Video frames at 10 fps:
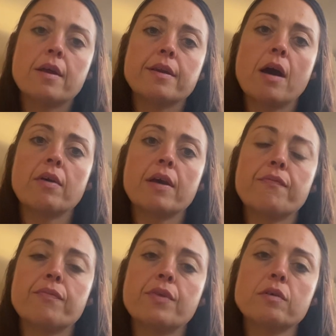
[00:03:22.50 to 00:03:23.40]
Now, if
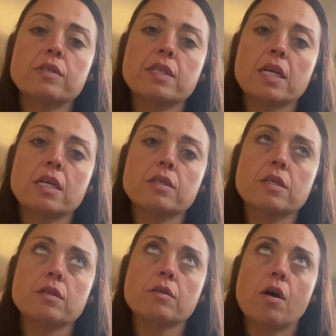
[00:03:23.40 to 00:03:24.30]
those things
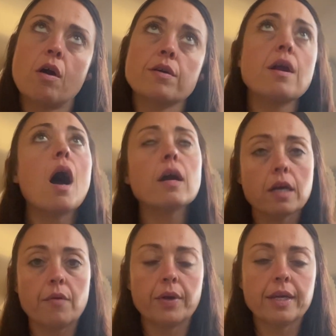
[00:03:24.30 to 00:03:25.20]
are not
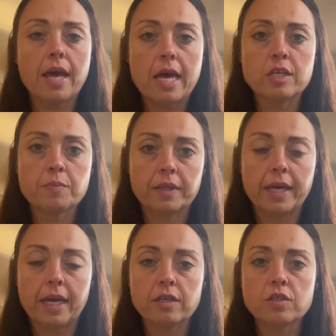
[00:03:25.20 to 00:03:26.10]
going as
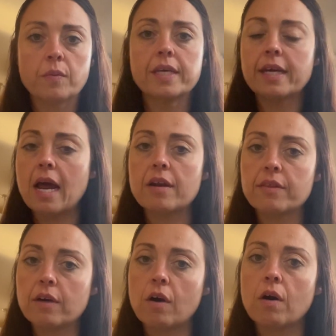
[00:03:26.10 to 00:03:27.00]
planned, so we get out of
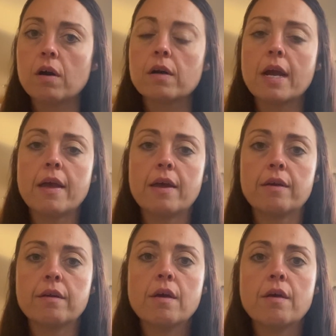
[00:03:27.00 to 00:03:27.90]
the car
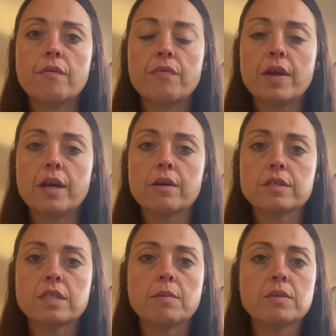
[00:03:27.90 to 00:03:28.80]
and there
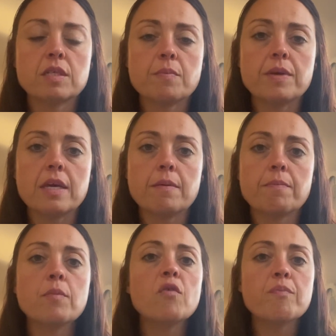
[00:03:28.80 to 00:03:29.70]
seems to be
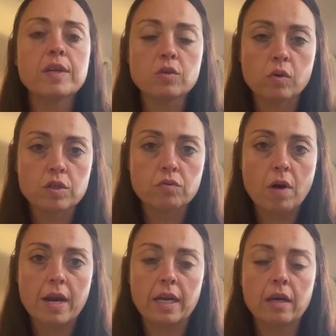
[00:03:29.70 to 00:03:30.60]
movement towards
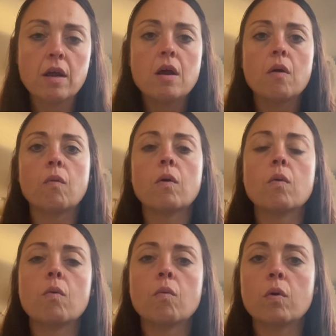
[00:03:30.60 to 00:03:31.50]
running.
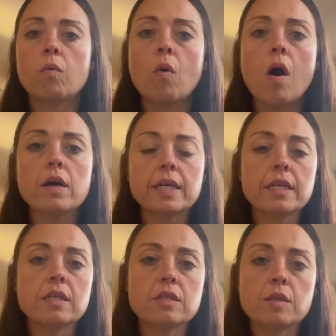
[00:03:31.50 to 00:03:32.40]
We're walking
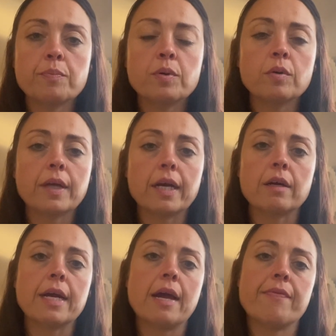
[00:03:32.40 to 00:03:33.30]
into the pool
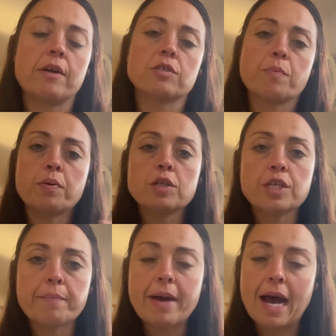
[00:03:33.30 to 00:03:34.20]
area and there's
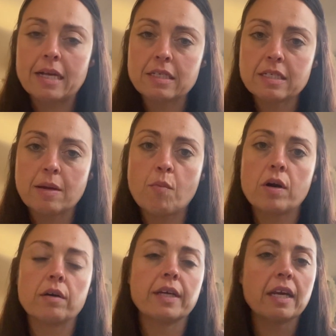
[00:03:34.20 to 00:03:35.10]
pushing past someone
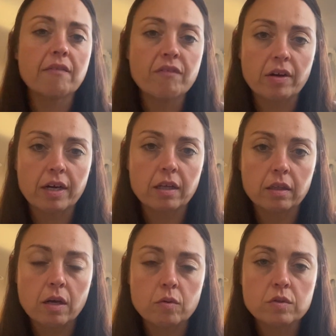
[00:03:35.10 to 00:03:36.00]
or getting very
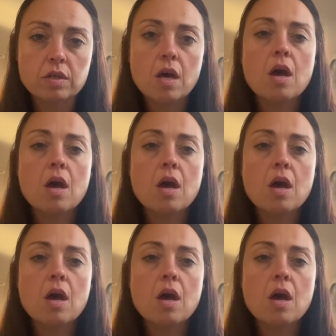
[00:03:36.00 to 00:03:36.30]
close.